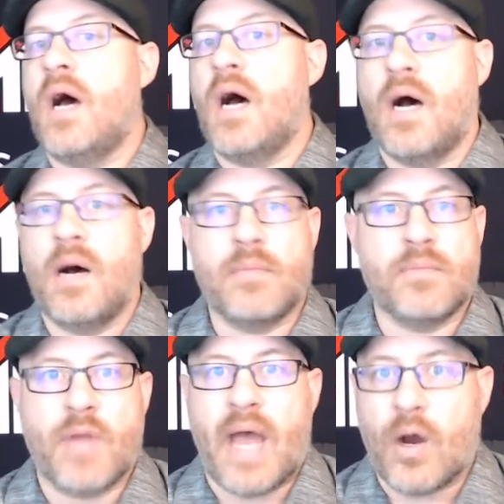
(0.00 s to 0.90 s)

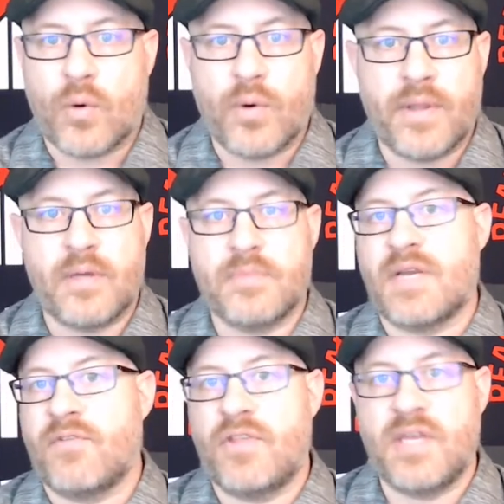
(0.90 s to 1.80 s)
the algorithms,
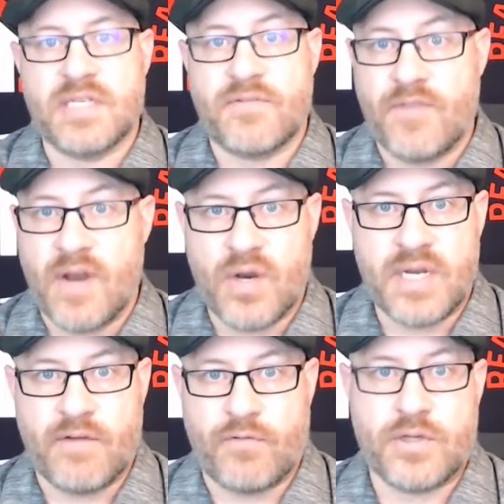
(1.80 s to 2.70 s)
everything's very
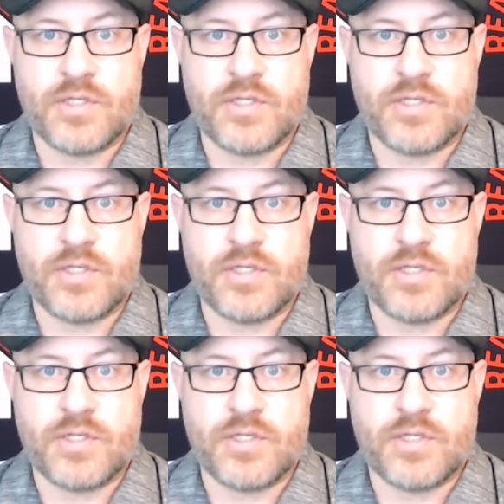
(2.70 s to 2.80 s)
different.